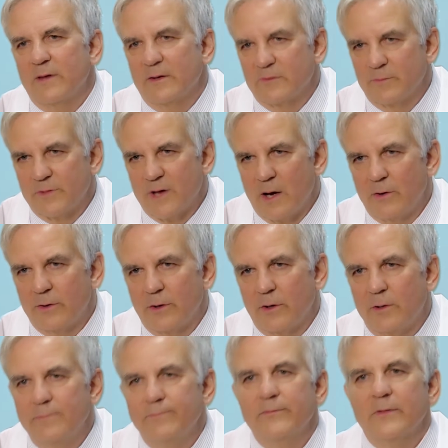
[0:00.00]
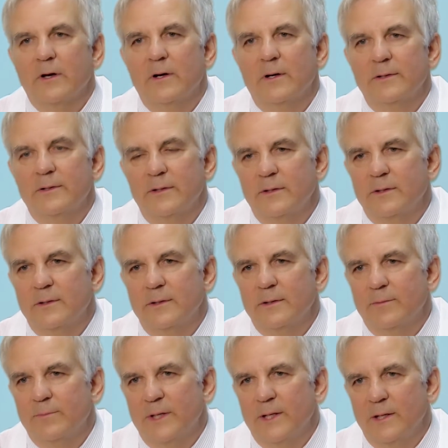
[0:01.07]
take some Tylenol in
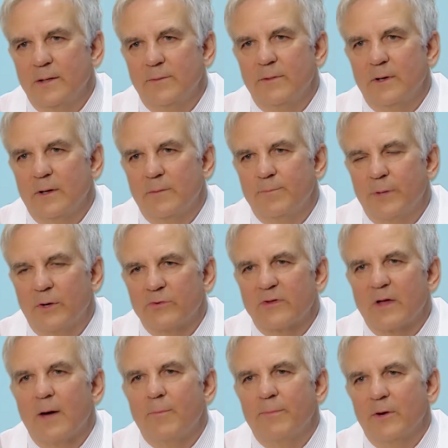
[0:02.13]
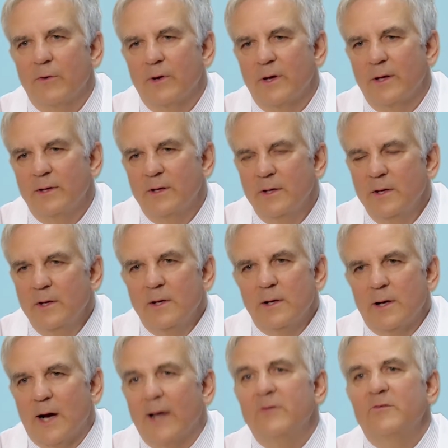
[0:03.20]
the immediate post-op period.
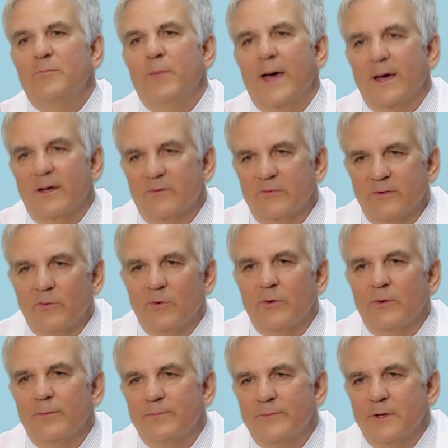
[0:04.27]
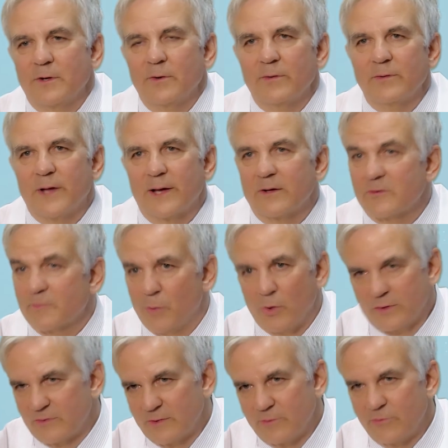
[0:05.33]
Ice packs, or you know, like a
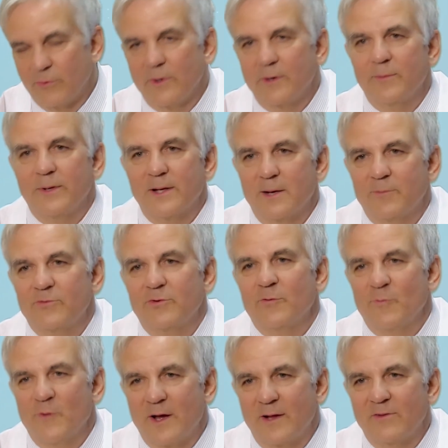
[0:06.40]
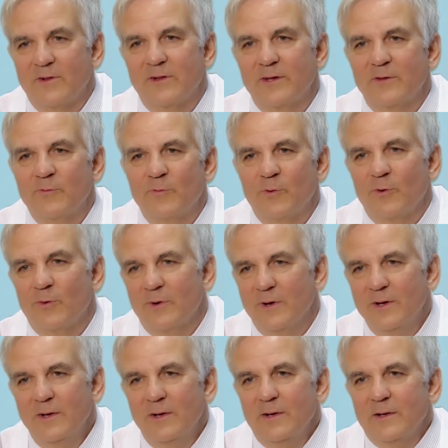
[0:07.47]
sports injury, becomes your friend at least for,
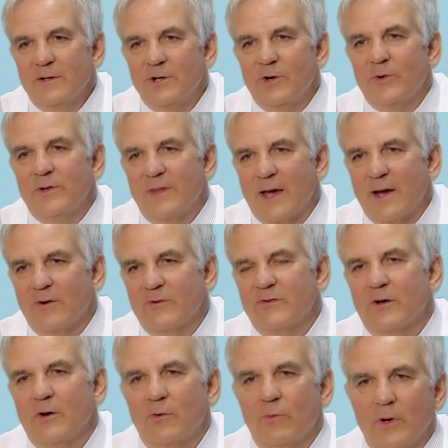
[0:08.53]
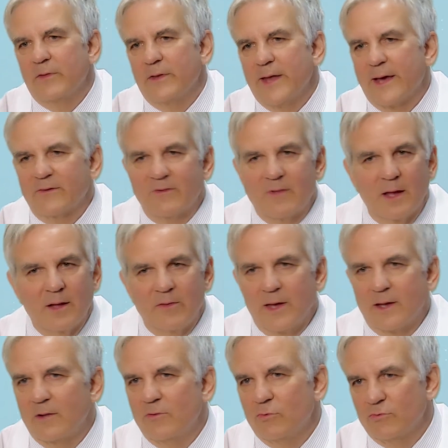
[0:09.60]
you know, a day or so. The next day they
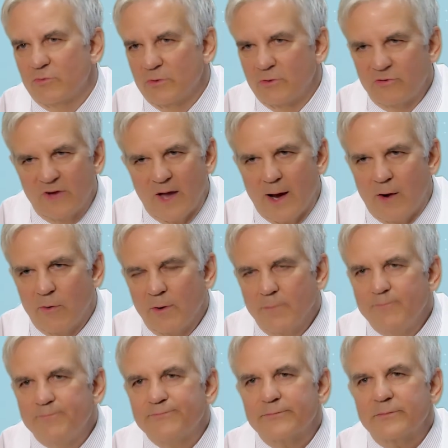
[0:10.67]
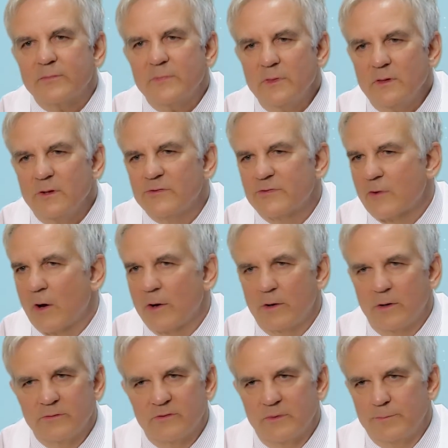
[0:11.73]
can usually shower, start
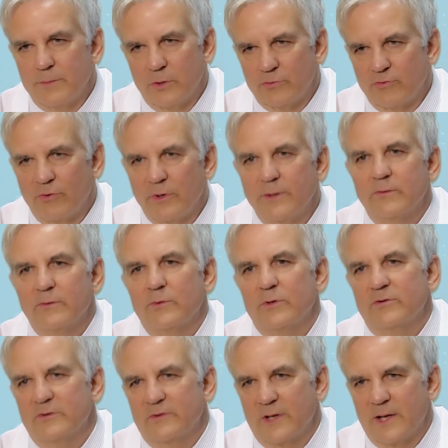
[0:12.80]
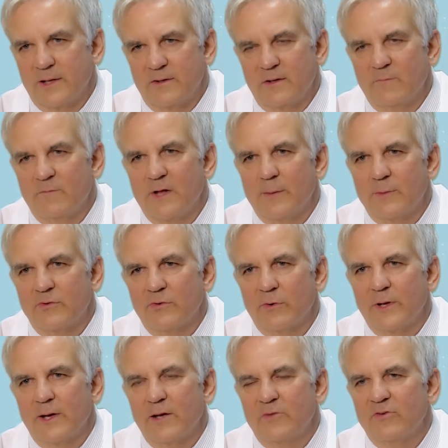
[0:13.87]
on some Motrin, which is an
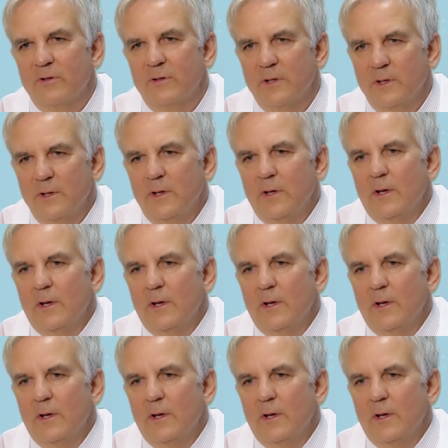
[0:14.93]
anti-inflammatory agent,